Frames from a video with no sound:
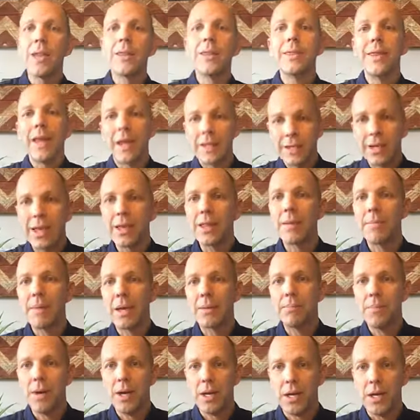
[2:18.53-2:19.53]
That's how they
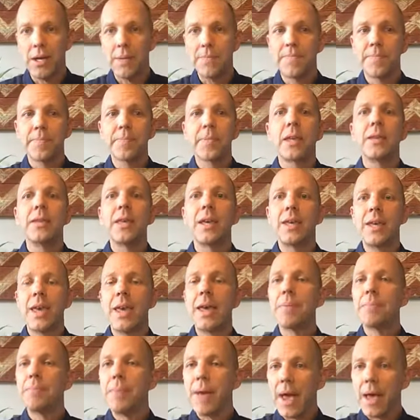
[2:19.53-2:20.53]
make money. They
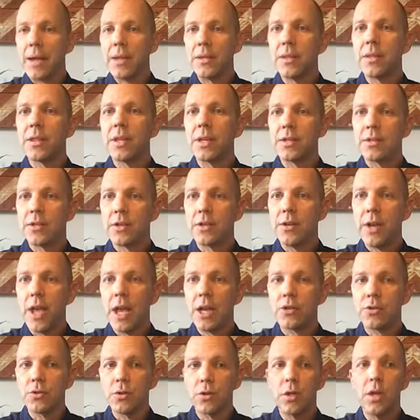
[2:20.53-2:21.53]
can't patent things that are
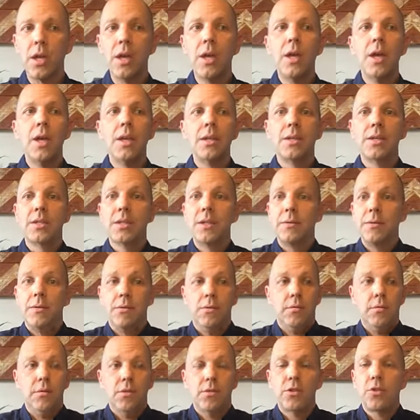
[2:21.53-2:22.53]
natural.
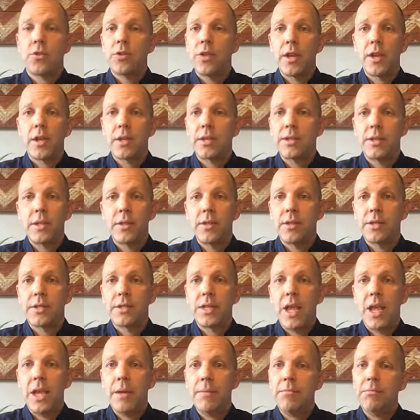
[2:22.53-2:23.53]
So are they the
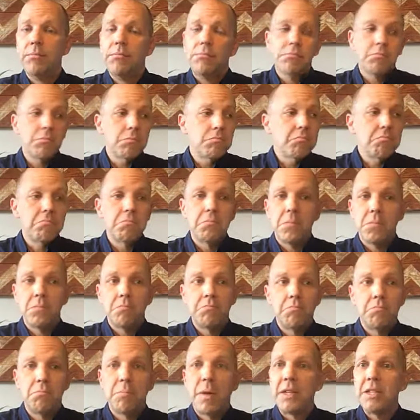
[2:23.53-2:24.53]
same?
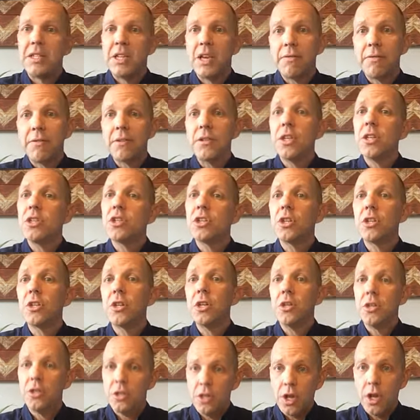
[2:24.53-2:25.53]
By
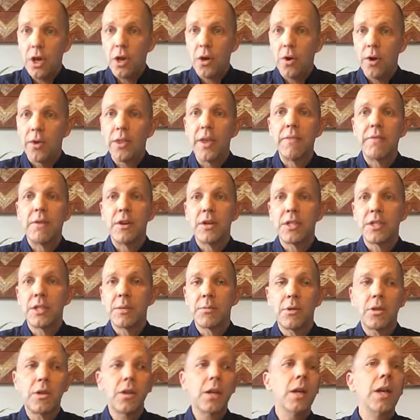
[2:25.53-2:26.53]
definition, no. Are they very
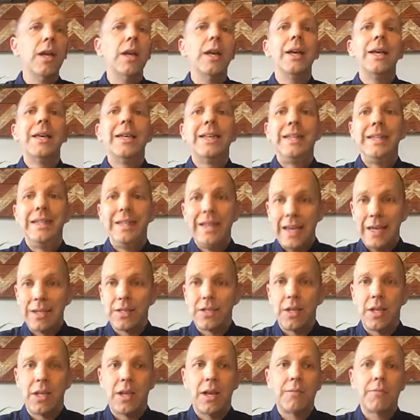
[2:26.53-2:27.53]
similar?
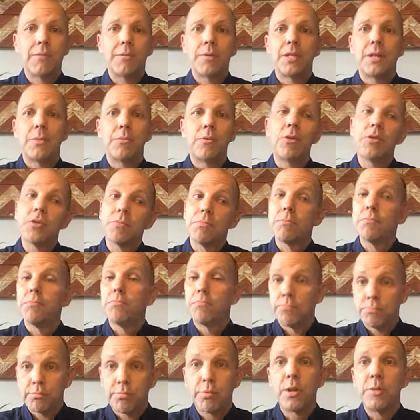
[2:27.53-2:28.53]
Yes. Do they come from the same roots?
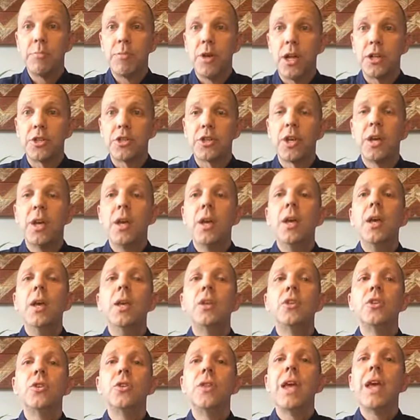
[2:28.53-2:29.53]
Pretty much.
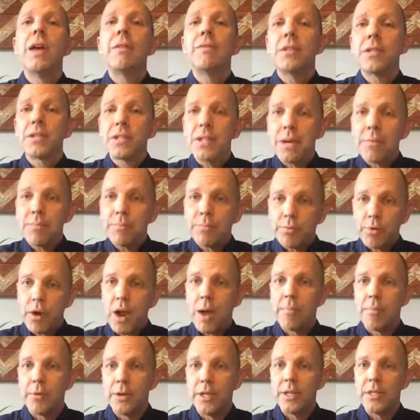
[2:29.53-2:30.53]
Do they have the same
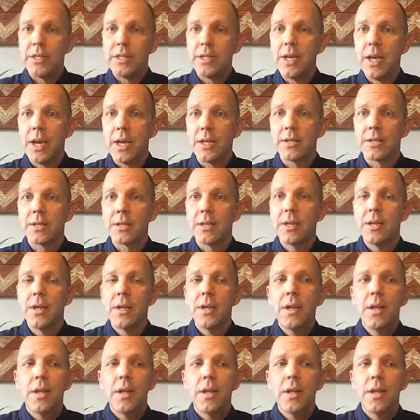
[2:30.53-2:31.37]
properties? Yes.